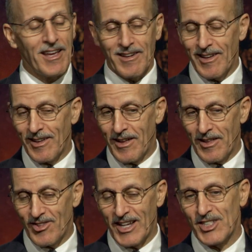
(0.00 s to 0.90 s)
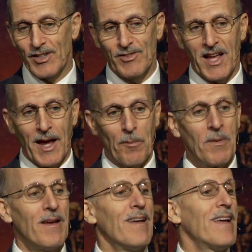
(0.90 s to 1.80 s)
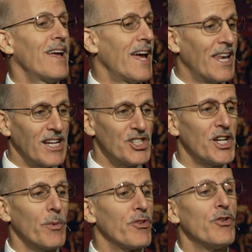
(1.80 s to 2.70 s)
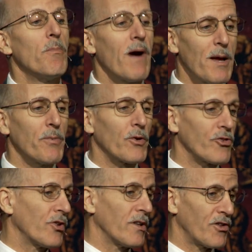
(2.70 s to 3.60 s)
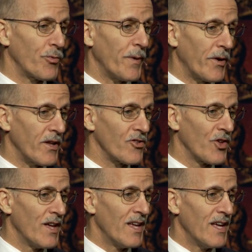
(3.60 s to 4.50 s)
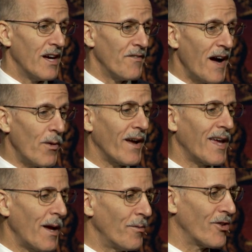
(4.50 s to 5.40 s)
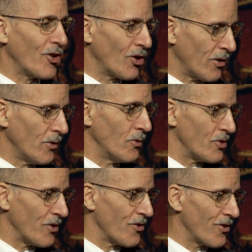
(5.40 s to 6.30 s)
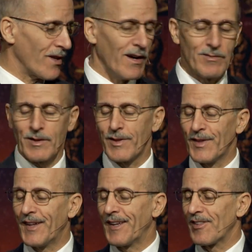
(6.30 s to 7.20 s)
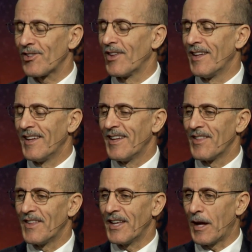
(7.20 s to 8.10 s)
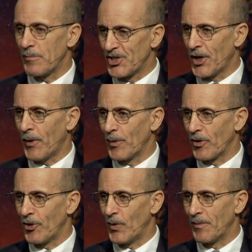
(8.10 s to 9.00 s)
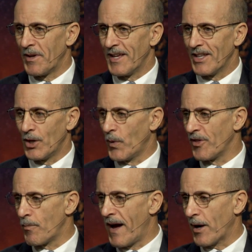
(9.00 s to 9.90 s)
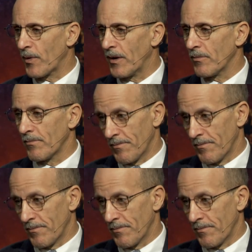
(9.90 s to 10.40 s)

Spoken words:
a section of time and I share with you my personal experience of how I came to the conclusions of the things that I'm sharing with you, and knowing the background